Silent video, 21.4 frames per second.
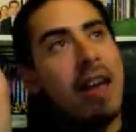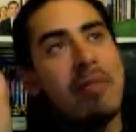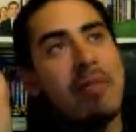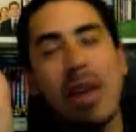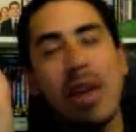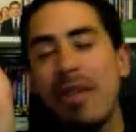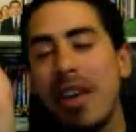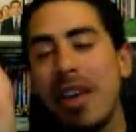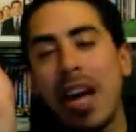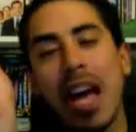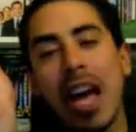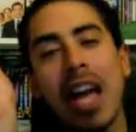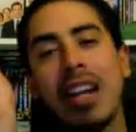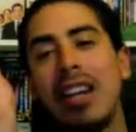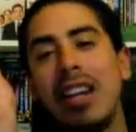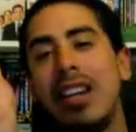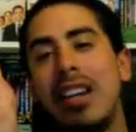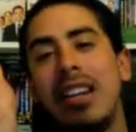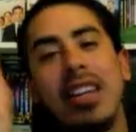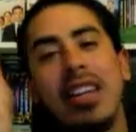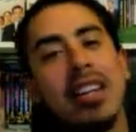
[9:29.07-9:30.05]
Maybe I, I
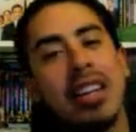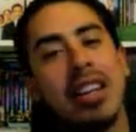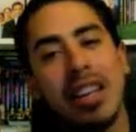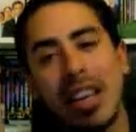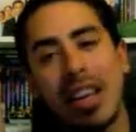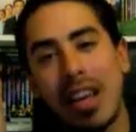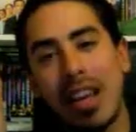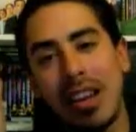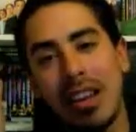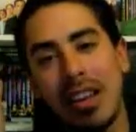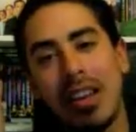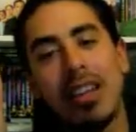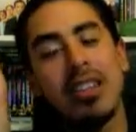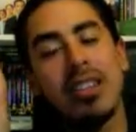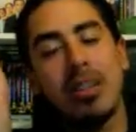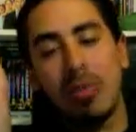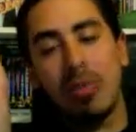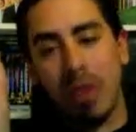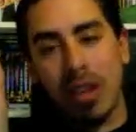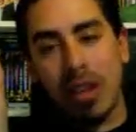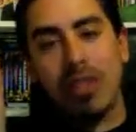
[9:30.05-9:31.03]
didn't need to get it because
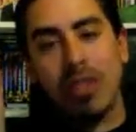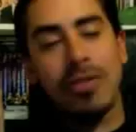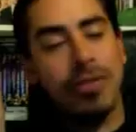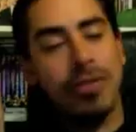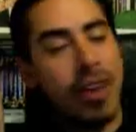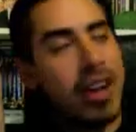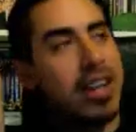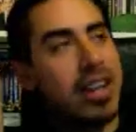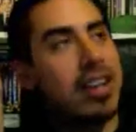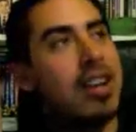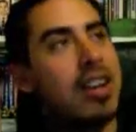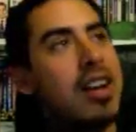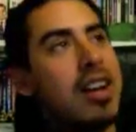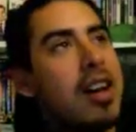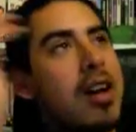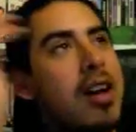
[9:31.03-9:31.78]
it was funny.